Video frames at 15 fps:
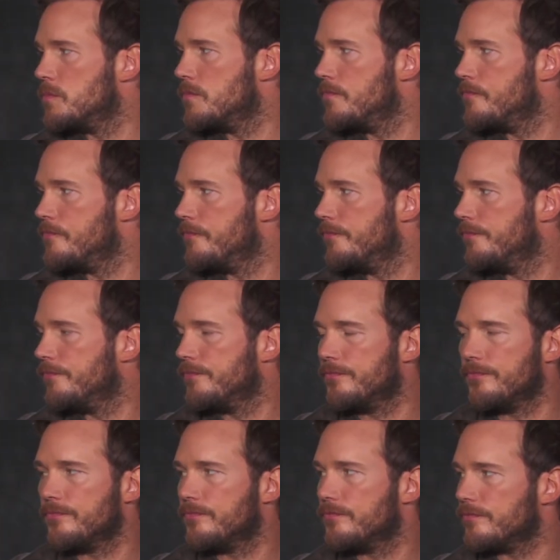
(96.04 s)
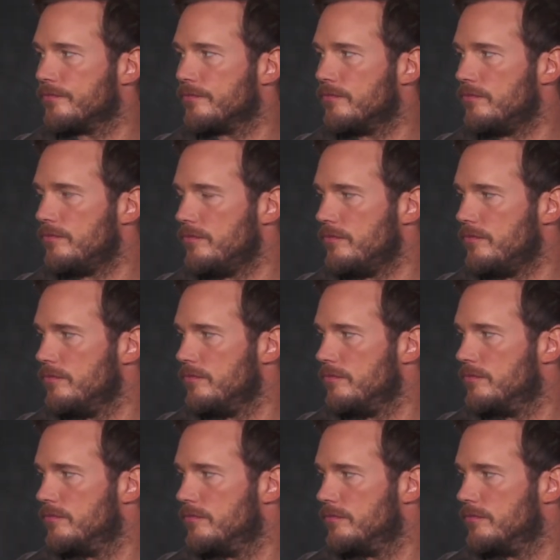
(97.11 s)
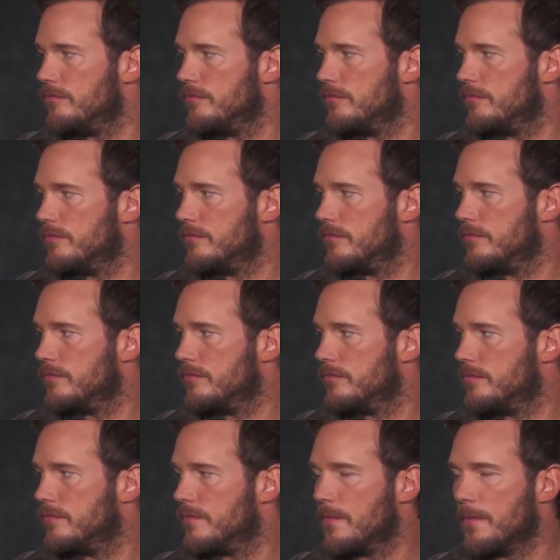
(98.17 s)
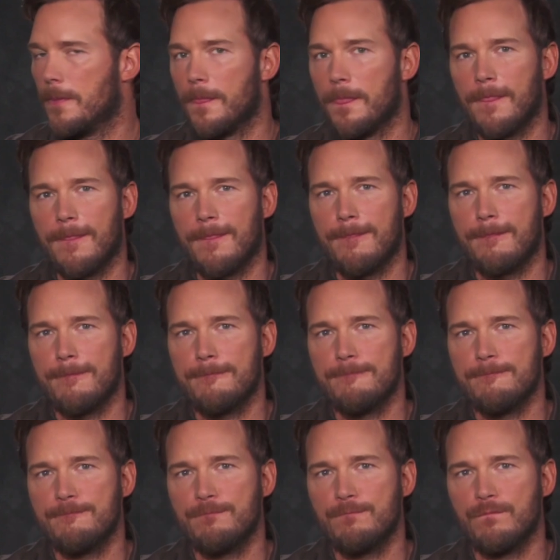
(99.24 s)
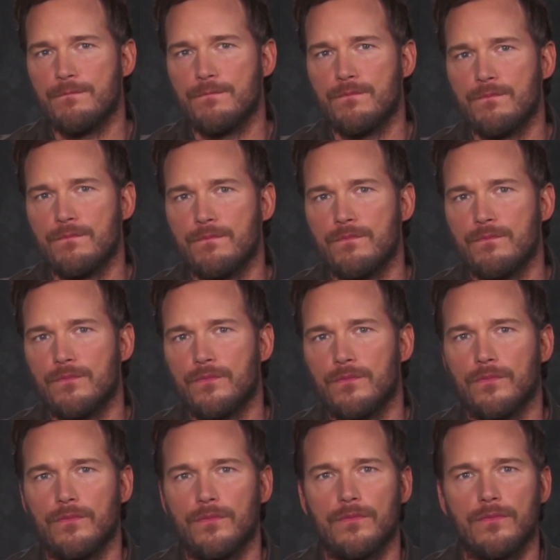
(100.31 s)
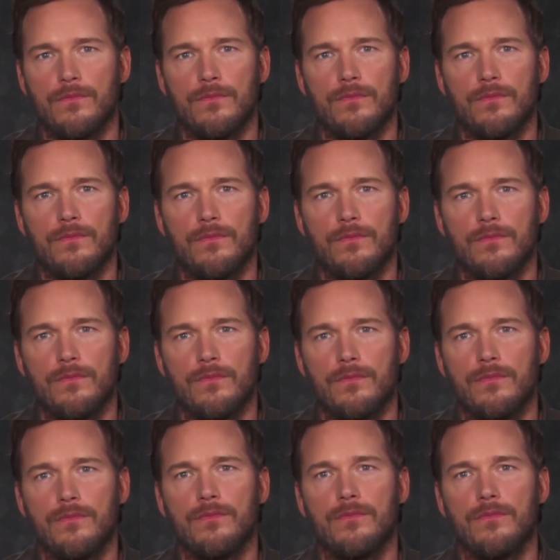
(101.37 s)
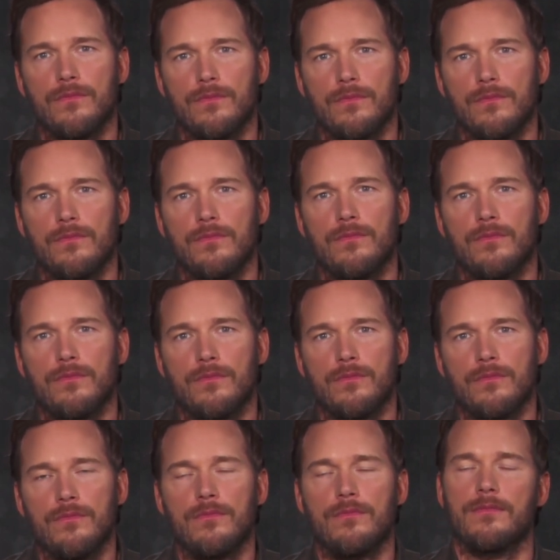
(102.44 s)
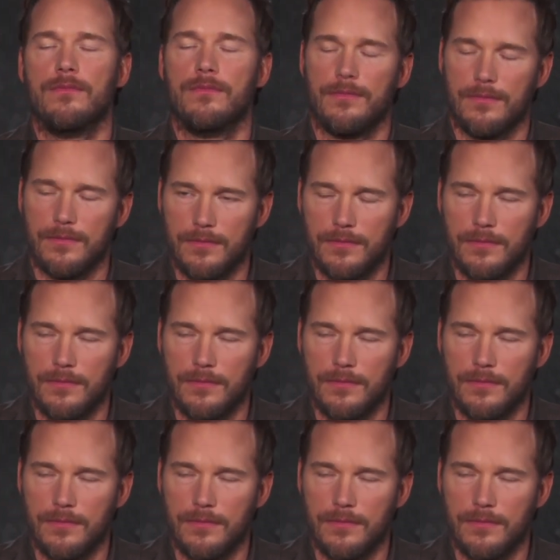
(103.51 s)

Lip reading: This person isn't speaking.